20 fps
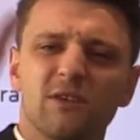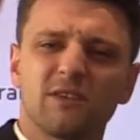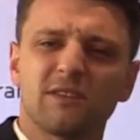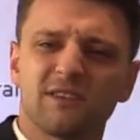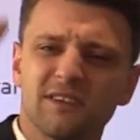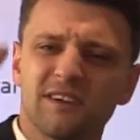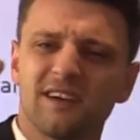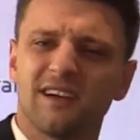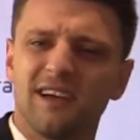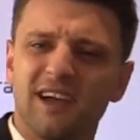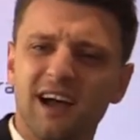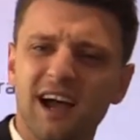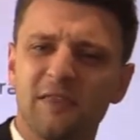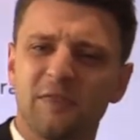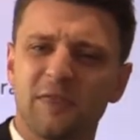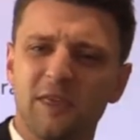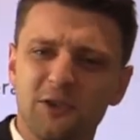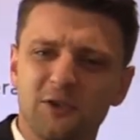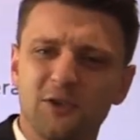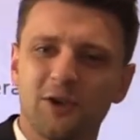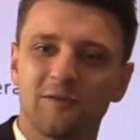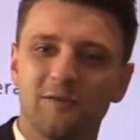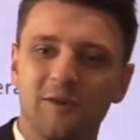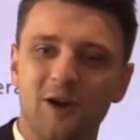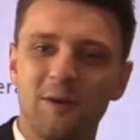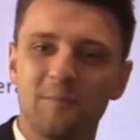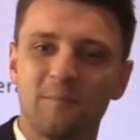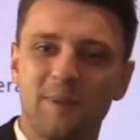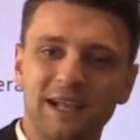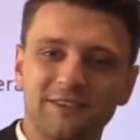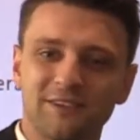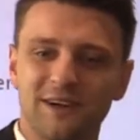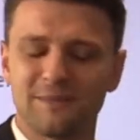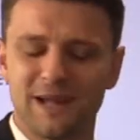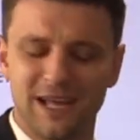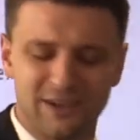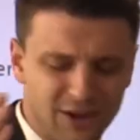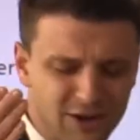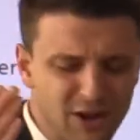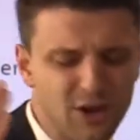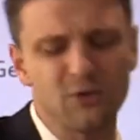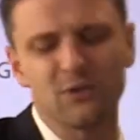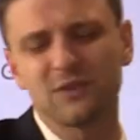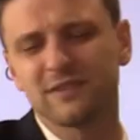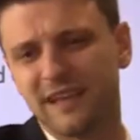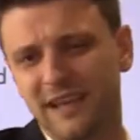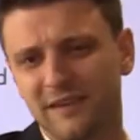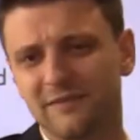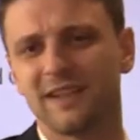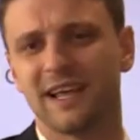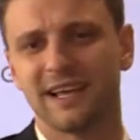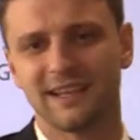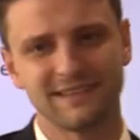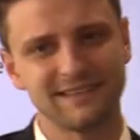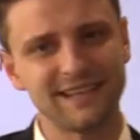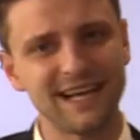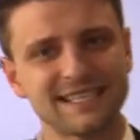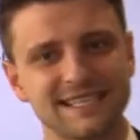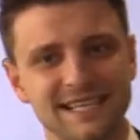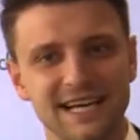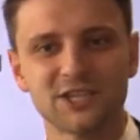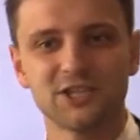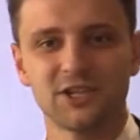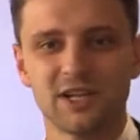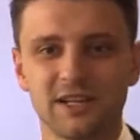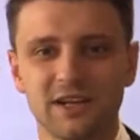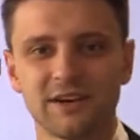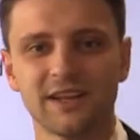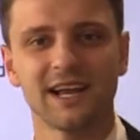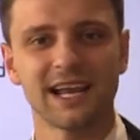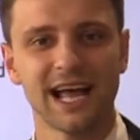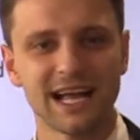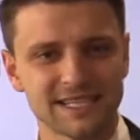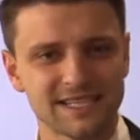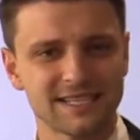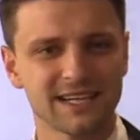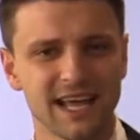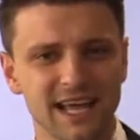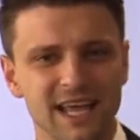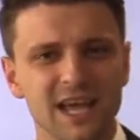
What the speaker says: but look, I think you're wrong, pattern. No, look, Dave, like, that's actually the real answer.